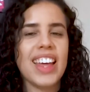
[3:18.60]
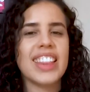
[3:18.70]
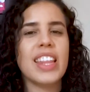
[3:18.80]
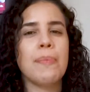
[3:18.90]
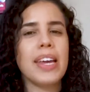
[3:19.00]

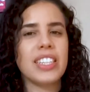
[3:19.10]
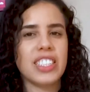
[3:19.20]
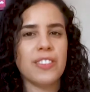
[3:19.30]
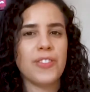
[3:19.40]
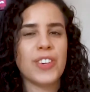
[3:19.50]
The main
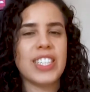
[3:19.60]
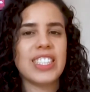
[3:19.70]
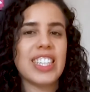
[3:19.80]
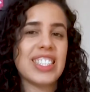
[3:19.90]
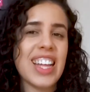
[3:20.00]

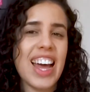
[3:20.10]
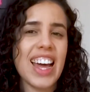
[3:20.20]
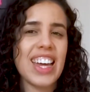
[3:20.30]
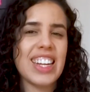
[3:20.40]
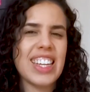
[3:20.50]
difference is
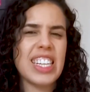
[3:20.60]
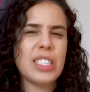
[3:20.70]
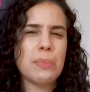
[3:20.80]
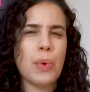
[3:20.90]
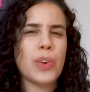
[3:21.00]
that it
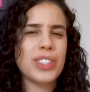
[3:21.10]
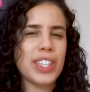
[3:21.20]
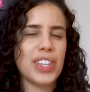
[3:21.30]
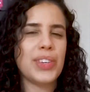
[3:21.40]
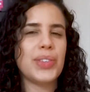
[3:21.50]
is more
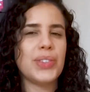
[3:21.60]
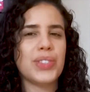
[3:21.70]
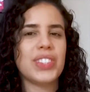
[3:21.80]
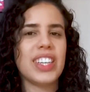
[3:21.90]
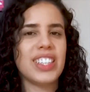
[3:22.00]

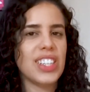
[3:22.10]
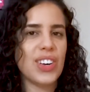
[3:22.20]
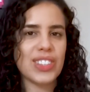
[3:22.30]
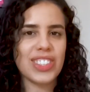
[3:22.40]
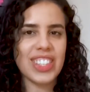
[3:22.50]
secure than the
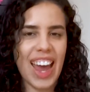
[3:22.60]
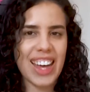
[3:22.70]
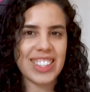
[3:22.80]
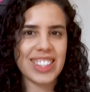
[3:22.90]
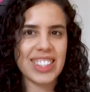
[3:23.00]
other
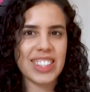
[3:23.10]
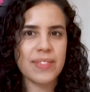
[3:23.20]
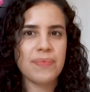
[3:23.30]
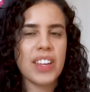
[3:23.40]
tests.